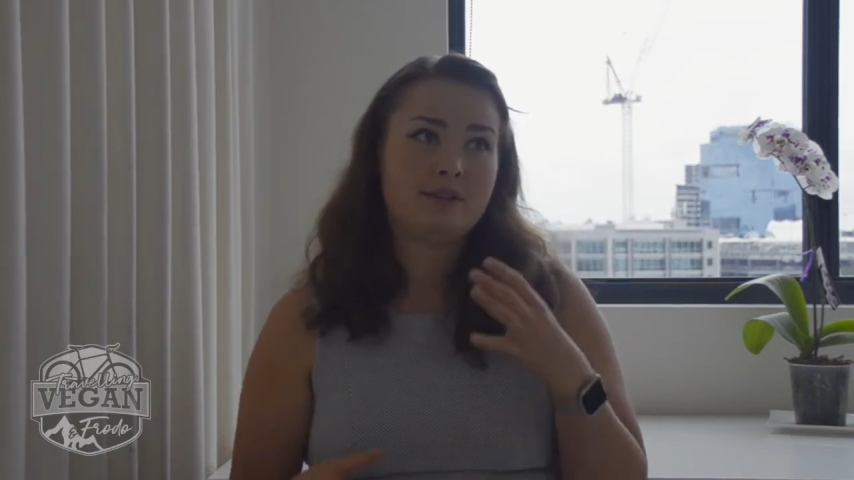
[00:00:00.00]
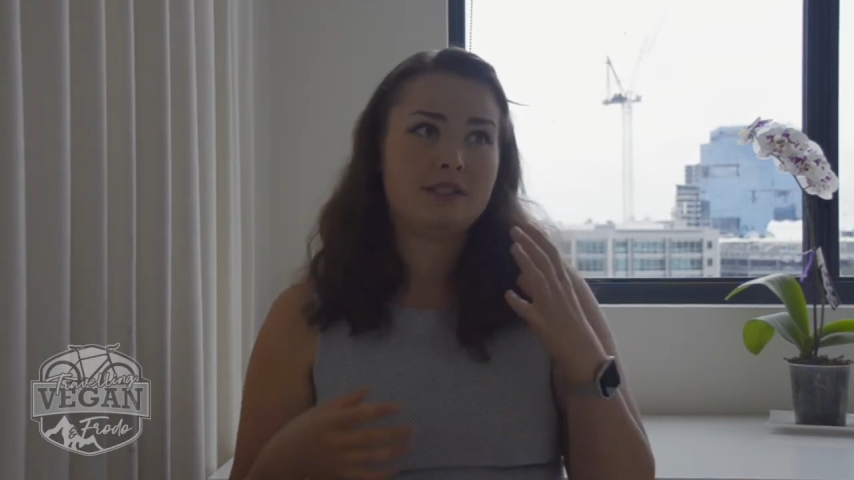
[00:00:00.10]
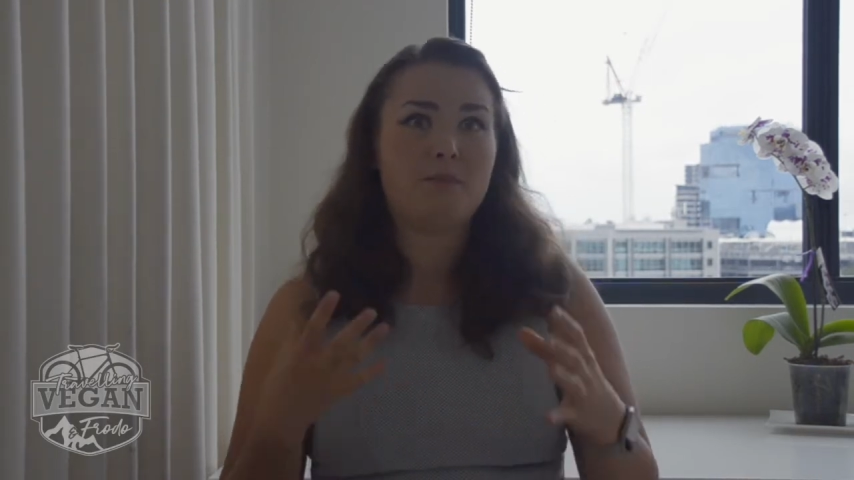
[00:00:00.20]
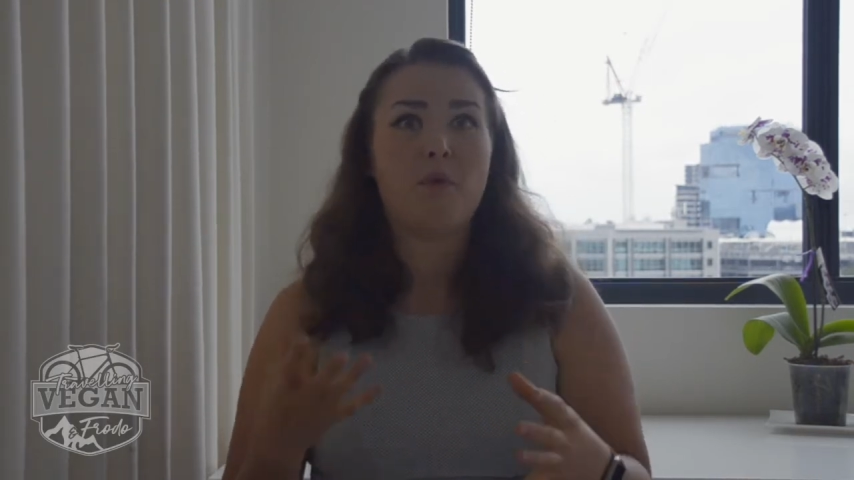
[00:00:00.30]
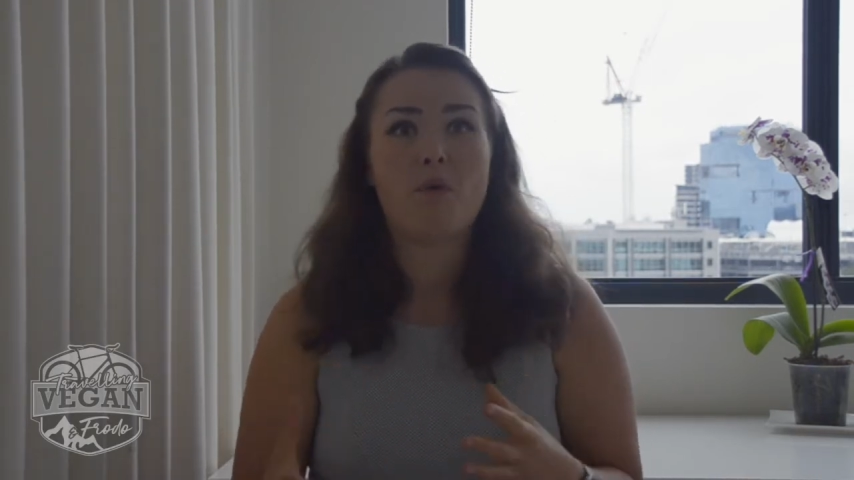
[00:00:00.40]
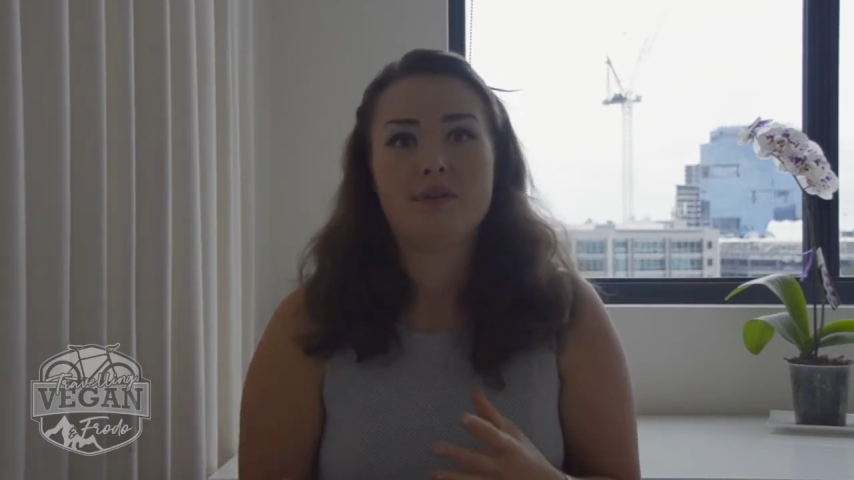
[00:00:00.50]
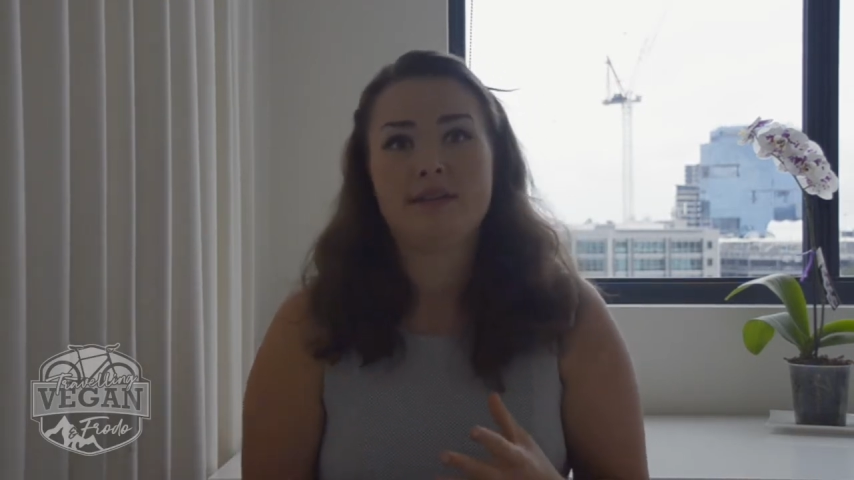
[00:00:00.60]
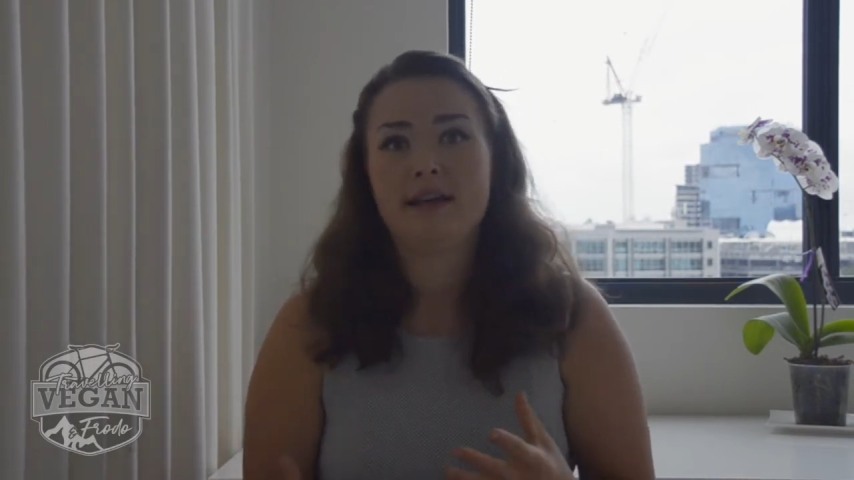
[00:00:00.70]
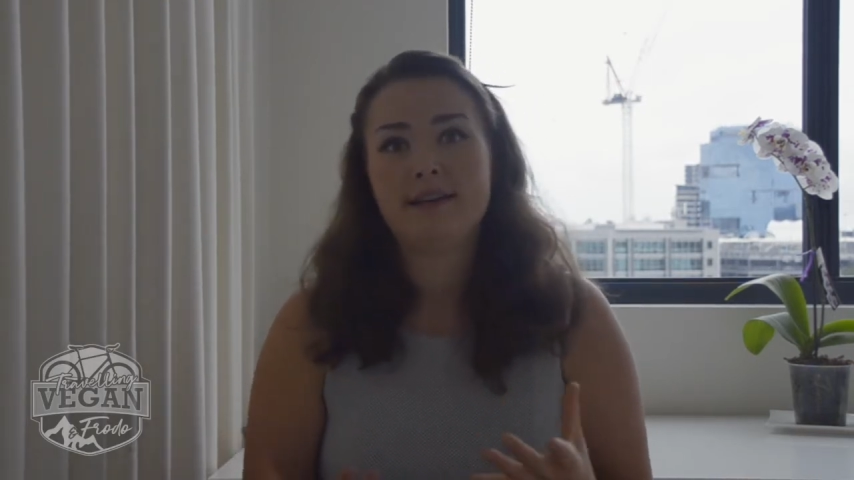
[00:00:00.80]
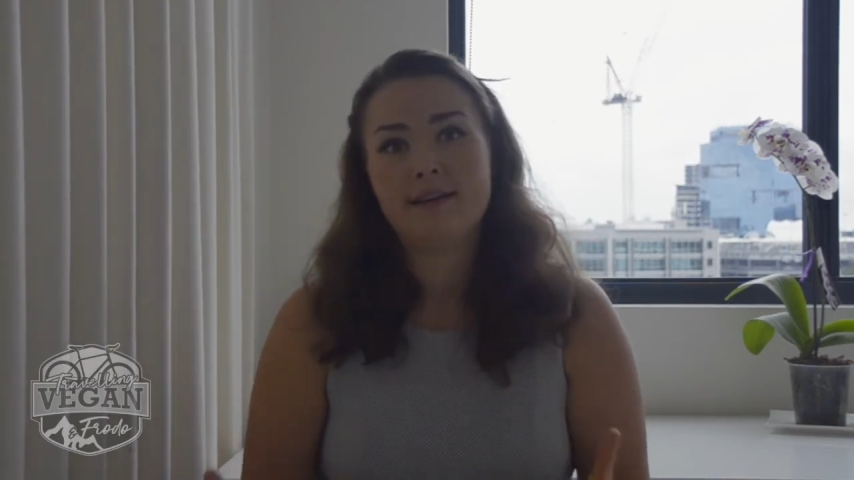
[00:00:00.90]

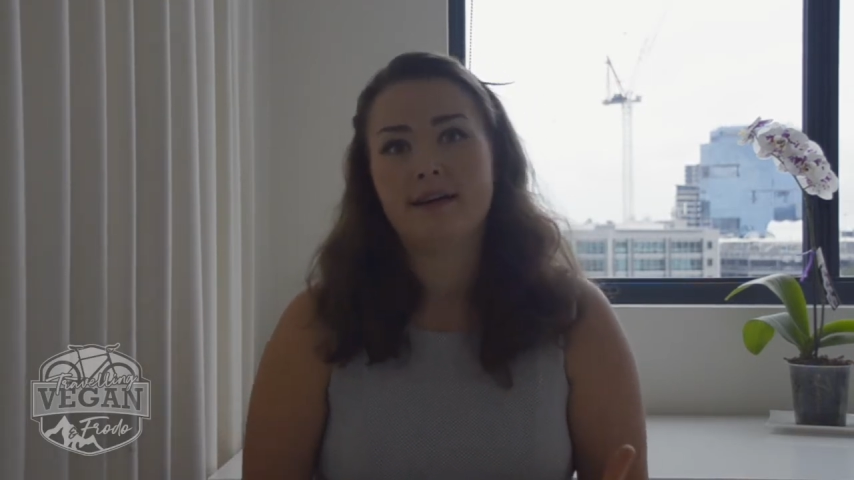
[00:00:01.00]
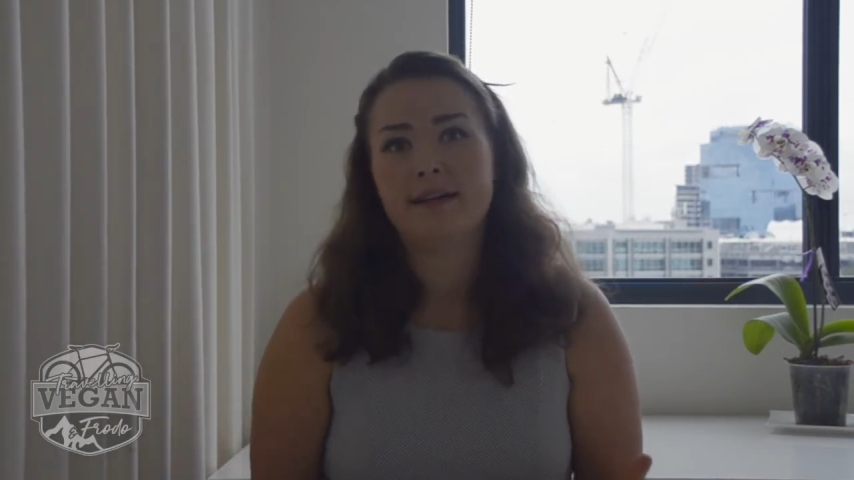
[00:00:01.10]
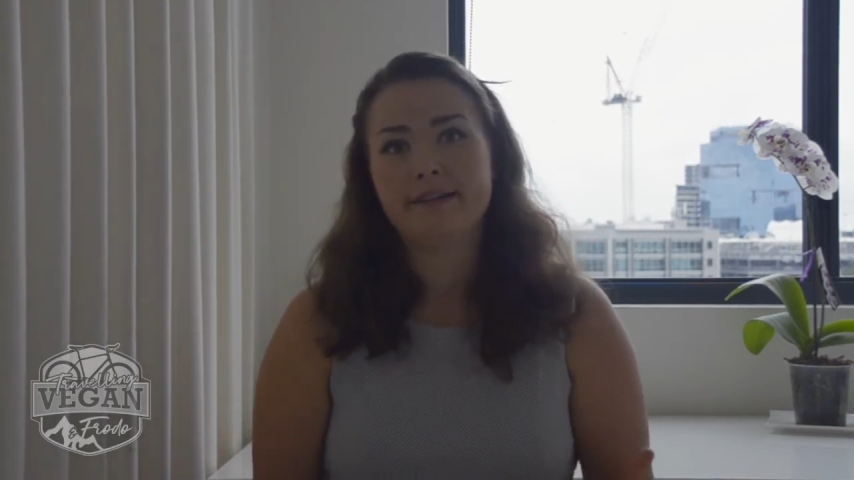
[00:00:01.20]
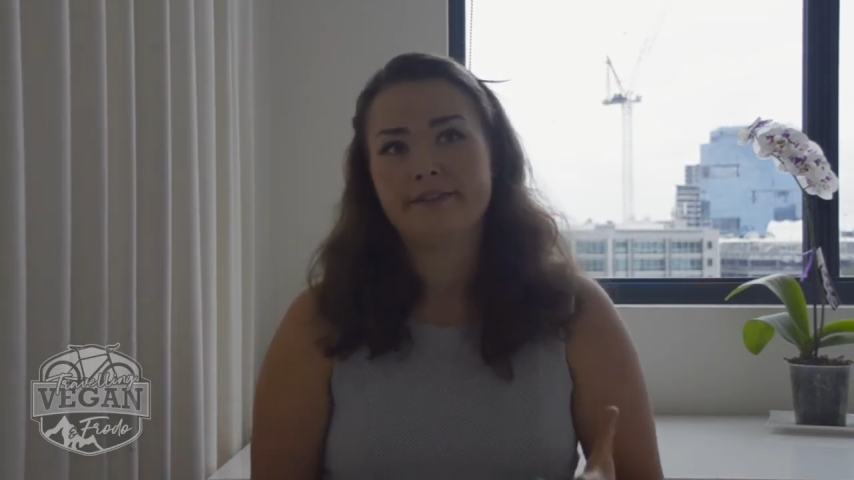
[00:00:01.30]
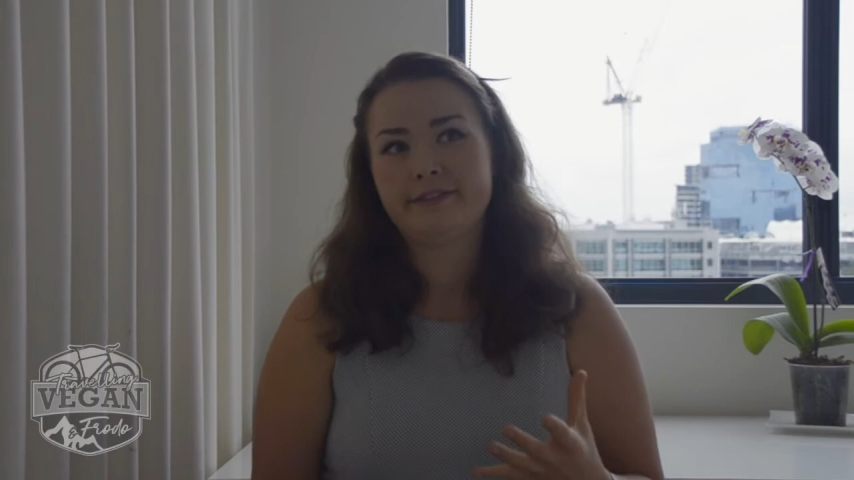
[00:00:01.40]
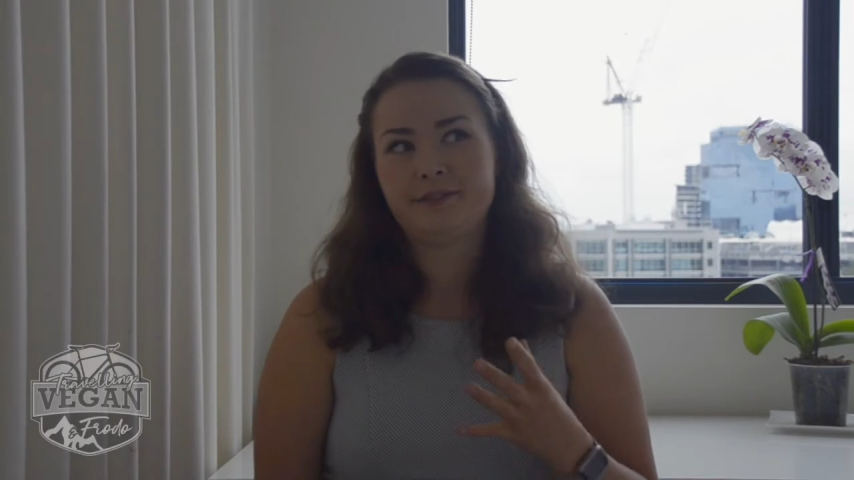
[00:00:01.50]
deposit kind of